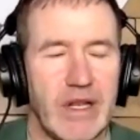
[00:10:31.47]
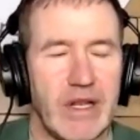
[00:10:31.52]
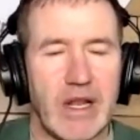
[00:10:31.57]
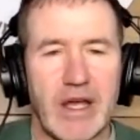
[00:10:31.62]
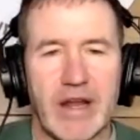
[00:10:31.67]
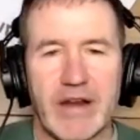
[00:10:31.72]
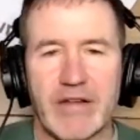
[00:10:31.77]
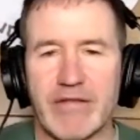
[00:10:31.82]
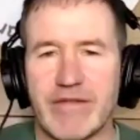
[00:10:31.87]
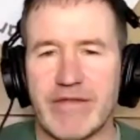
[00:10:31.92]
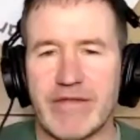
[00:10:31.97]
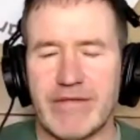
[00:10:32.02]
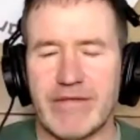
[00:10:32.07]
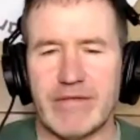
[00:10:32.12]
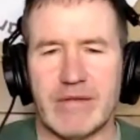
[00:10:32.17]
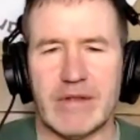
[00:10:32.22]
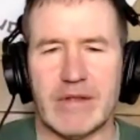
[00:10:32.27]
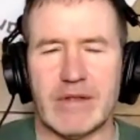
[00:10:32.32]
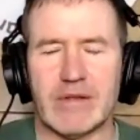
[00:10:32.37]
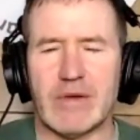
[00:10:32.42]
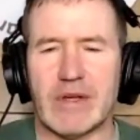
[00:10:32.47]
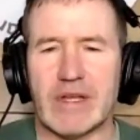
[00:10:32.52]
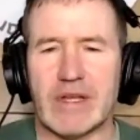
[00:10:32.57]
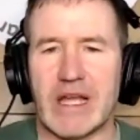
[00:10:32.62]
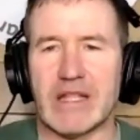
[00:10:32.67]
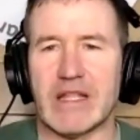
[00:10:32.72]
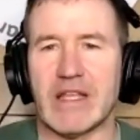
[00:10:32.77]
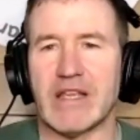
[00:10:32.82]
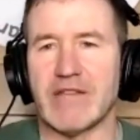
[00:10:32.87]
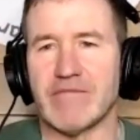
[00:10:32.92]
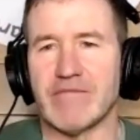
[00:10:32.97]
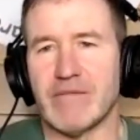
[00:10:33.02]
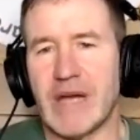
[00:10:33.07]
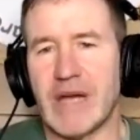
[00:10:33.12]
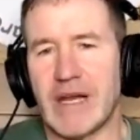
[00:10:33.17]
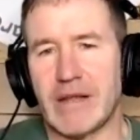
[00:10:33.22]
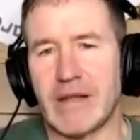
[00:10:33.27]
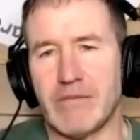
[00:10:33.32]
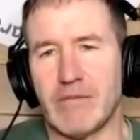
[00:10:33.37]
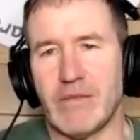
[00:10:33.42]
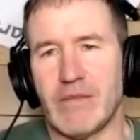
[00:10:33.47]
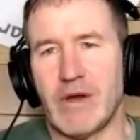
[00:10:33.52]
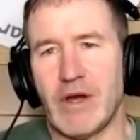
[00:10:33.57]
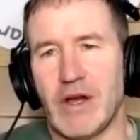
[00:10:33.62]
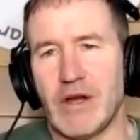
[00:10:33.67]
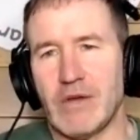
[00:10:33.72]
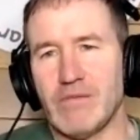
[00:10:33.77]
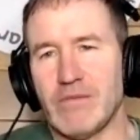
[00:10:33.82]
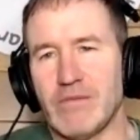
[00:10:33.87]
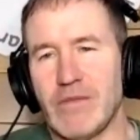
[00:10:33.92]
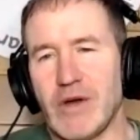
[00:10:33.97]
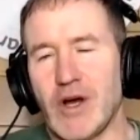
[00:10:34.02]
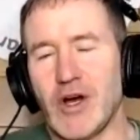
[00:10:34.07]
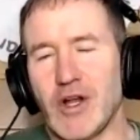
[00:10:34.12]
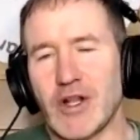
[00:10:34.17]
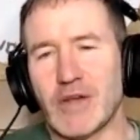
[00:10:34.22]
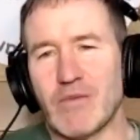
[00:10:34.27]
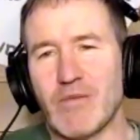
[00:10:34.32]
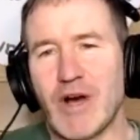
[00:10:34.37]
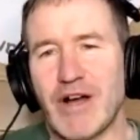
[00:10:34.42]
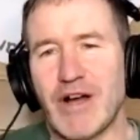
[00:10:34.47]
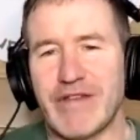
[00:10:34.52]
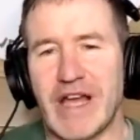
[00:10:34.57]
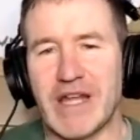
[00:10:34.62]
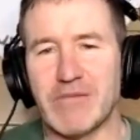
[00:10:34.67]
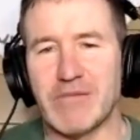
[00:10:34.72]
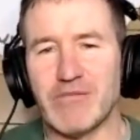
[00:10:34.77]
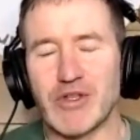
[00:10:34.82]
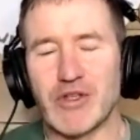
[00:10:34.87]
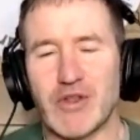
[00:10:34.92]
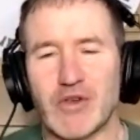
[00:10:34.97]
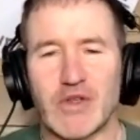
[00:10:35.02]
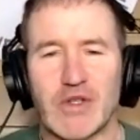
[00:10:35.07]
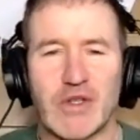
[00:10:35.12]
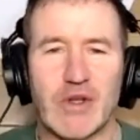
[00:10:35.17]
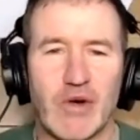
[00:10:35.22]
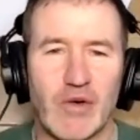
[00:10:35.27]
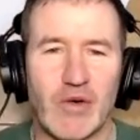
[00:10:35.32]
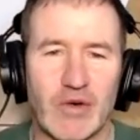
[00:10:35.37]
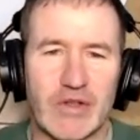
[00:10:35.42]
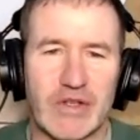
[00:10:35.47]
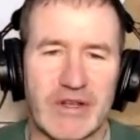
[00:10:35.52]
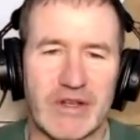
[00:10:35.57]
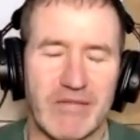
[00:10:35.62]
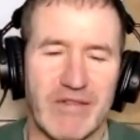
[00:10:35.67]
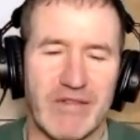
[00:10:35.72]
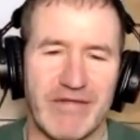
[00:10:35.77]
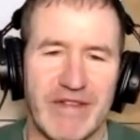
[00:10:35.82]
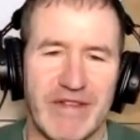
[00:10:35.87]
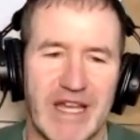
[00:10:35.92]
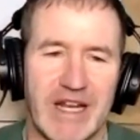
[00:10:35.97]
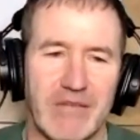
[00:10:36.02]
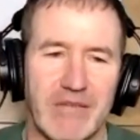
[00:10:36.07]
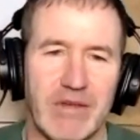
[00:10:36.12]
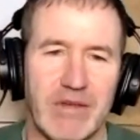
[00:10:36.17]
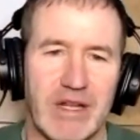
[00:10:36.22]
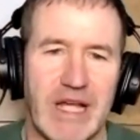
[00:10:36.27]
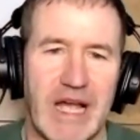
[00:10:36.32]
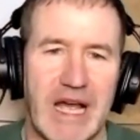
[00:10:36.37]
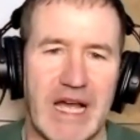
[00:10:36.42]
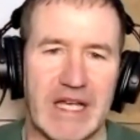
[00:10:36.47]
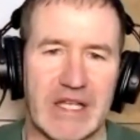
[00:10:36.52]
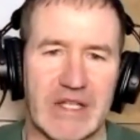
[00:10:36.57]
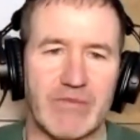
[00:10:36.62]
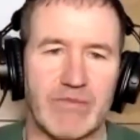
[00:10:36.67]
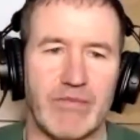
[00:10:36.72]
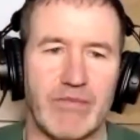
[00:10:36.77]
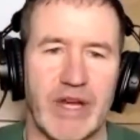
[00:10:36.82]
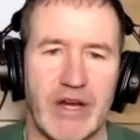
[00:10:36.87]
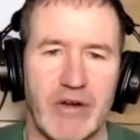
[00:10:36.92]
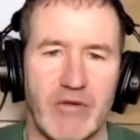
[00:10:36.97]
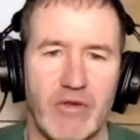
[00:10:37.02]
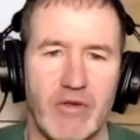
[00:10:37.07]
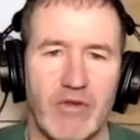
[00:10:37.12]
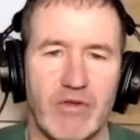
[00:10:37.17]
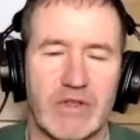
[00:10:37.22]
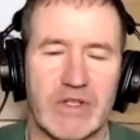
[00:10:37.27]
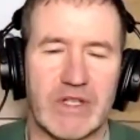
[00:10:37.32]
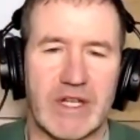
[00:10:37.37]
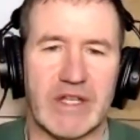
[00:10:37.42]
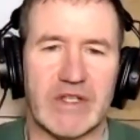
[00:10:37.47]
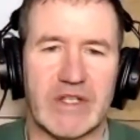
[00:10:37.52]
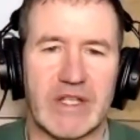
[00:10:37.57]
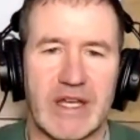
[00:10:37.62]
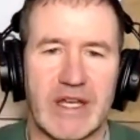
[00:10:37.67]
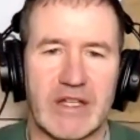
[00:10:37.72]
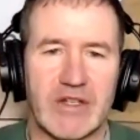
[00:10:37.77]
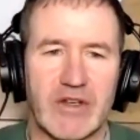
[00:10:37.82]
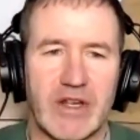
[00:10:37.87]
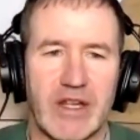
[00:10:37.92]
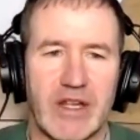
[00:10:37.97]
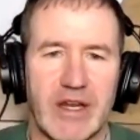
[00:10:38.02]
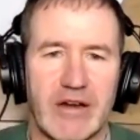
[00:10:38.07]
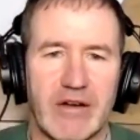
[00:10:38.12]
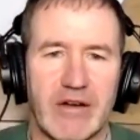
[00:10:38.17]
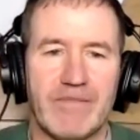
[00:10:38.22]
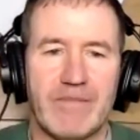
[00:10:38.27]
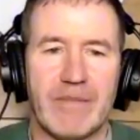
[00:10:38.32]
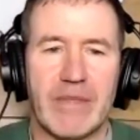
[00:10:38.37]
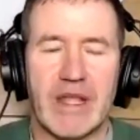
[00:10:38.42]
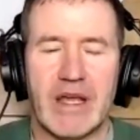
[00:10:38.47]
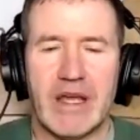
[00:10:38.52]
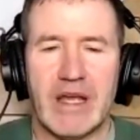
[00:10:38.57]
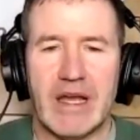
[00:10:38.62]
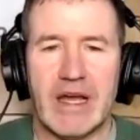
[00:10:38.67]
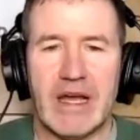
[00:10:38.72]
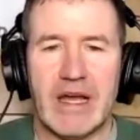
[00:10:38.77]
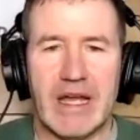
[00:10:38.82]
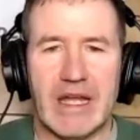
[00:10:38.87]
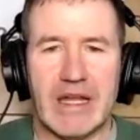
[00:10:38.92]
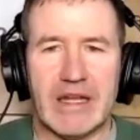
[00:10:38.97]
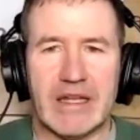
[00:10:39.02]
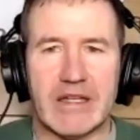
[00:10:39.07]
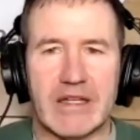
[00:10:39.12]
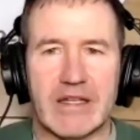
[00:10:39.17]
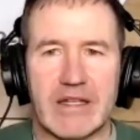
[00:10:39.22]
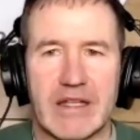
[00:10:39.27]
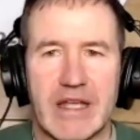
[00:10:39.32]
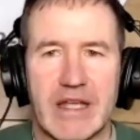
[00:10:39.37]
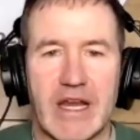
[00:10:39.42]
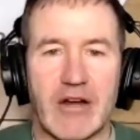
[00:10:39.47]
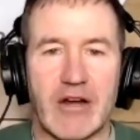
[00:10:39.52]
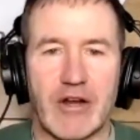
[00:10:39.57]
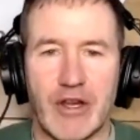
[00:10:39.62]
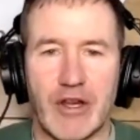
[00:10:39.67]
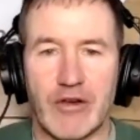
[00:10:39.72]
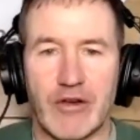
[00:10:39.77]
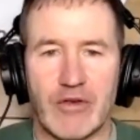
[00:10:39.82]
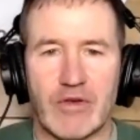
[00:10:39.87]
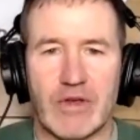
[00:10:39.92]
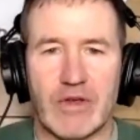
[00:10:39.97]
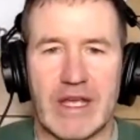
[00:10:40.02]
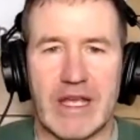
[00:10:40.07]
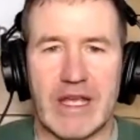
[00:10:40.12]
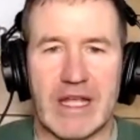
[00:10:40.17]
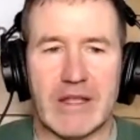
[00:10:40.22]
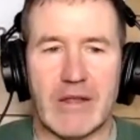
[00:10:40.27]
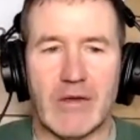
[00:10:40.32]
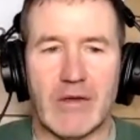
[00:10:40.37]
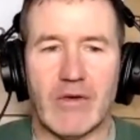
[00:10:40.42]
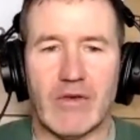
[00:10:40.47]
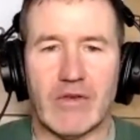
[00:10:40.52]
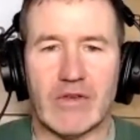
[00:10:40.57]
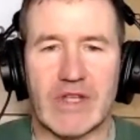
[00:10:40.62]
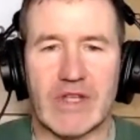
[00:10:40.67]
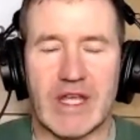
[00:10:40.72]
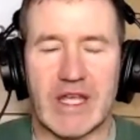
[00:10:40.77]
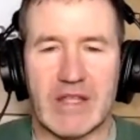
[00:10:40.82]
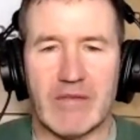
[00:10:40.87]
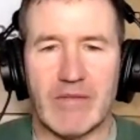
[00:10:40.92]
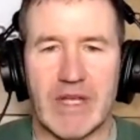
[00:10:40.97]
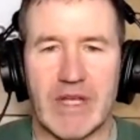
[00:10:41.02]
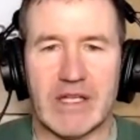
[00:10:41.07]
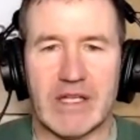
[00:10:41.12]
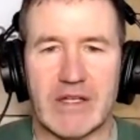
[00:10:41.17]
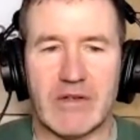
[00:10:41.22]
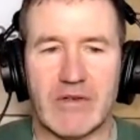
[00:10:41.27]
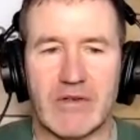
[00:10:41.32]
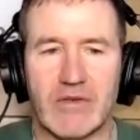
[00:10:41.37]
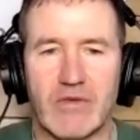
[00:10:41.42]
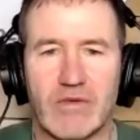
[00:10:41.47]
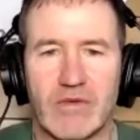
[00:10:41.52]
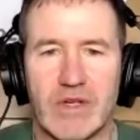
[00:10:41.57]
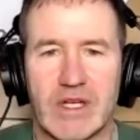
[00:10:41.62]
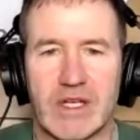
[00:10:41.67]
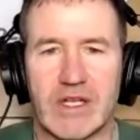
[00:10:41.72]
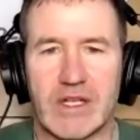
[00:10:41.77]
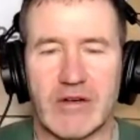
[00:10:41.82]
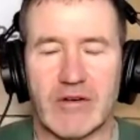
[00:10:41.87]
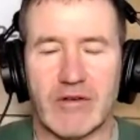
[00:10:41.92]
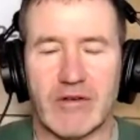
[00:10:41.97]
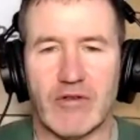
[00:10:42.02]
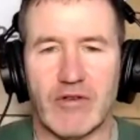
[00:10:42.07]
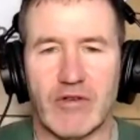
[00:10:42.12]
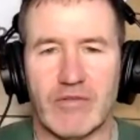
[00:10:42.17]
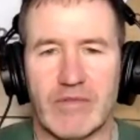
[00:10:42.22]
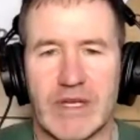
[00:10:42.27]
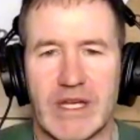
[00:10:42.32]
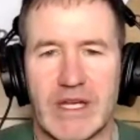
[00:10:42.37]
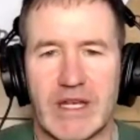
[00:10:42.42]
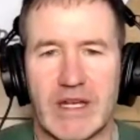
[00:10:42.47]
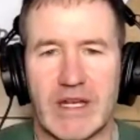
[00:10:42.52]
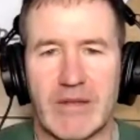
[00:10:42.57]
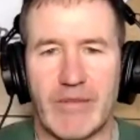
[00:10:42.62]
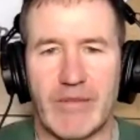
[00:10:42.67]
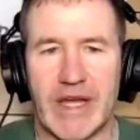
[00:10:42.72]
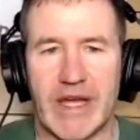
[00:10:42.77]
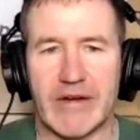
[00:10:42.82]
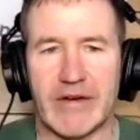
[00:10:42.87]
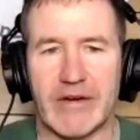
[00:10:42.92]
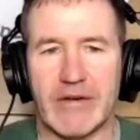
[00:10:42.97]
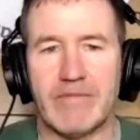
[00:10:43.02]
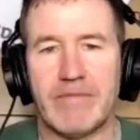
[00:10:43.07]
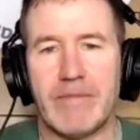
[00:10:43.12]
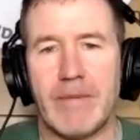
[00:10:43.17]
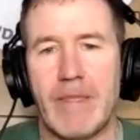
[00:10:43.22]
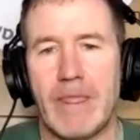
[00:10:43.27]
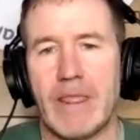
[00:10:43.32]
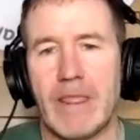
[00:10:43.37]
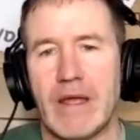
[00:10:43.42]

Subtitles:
a lot of, I can't think of all of them offhand, but there's loads of them available as bare roots at this stage of the year. And the earlier you can get those and get them into your growing media, the better.